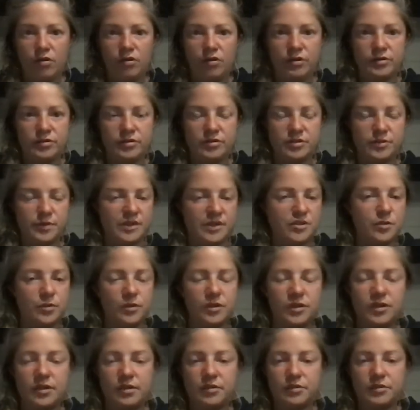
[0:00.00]
So I sold
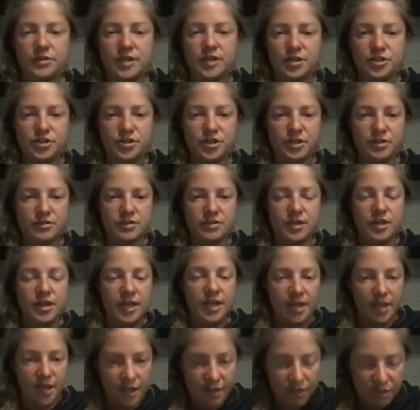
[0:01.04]
another 10 shares.
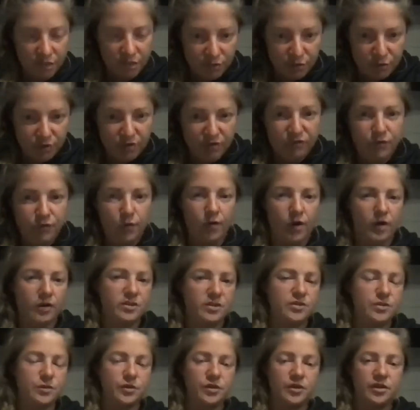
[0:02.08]
It hit 34,
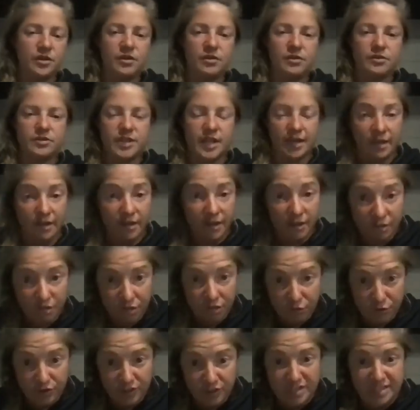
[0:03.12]
sold another 10. It hit
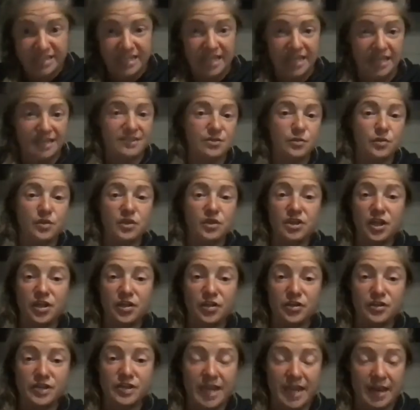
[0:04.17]
36, sold
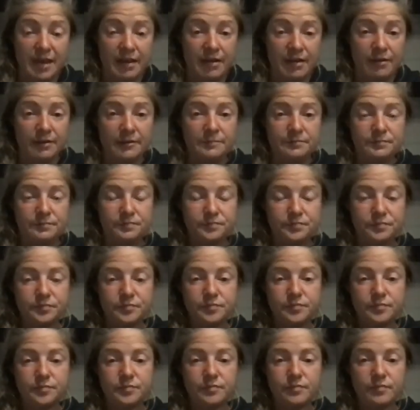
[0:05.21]
another 10,
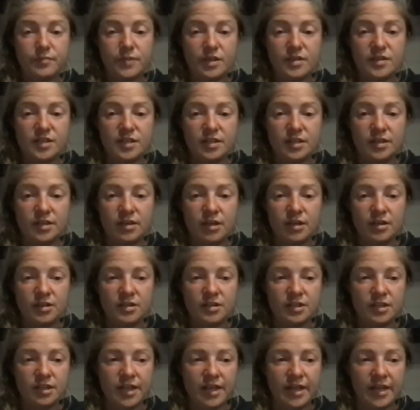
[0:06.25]
till it got
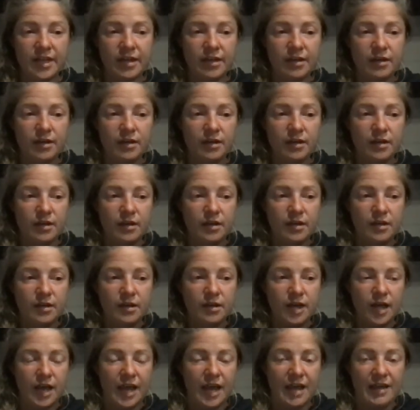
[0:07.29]
to like,
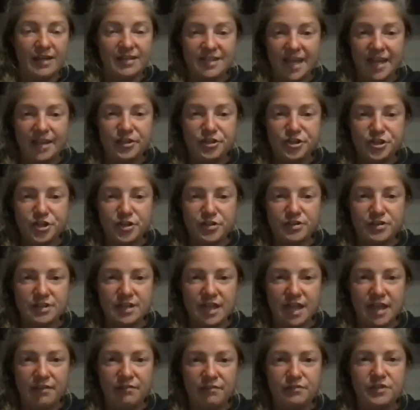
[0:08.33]
I had 10 shares
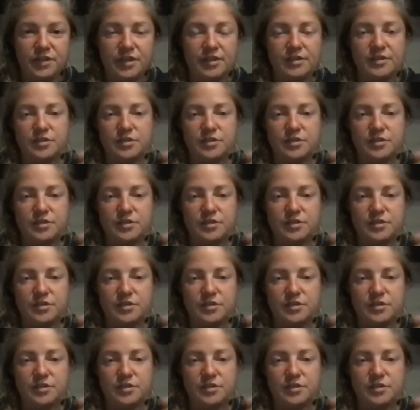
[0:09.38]
left, and it